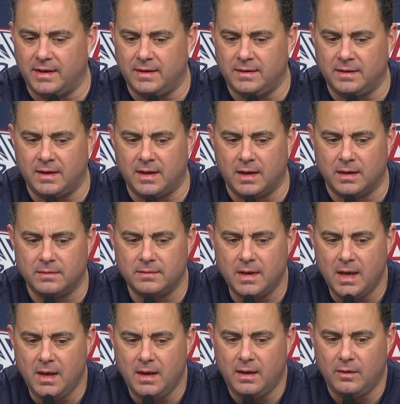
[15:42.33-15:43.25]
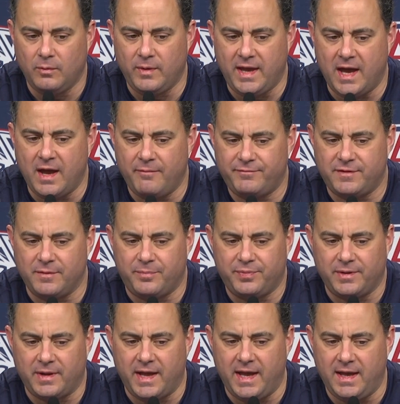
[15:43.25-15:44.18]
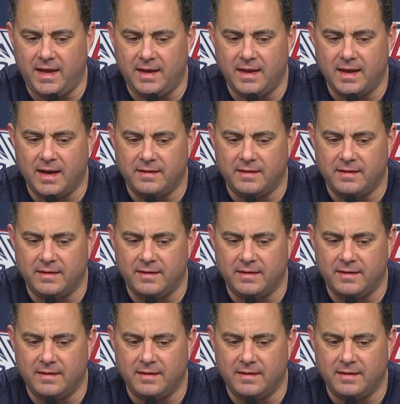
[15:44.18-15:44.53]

And uh, we have to play